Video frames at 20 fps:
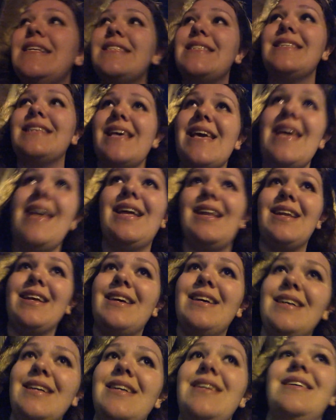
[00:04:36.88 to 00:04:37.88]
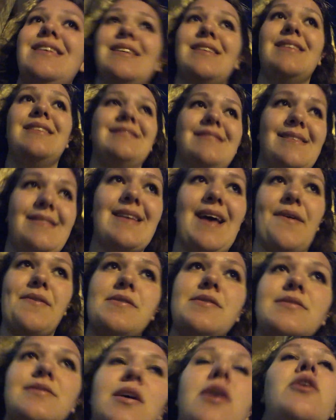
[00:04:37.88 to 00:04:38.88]
delayed 6
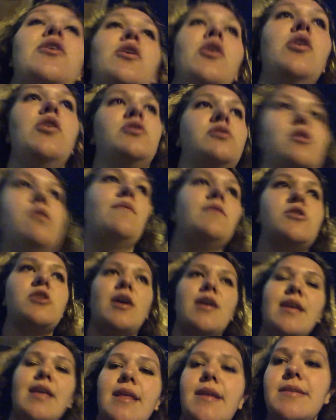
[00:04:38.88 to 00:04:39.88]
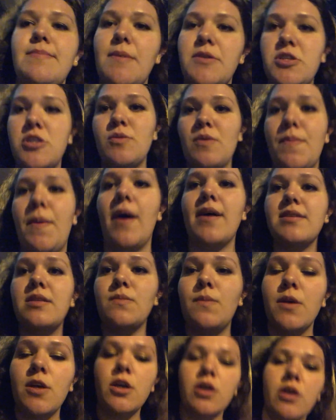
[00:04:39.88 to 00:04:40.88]
hours. So we tried to get as much as we possibly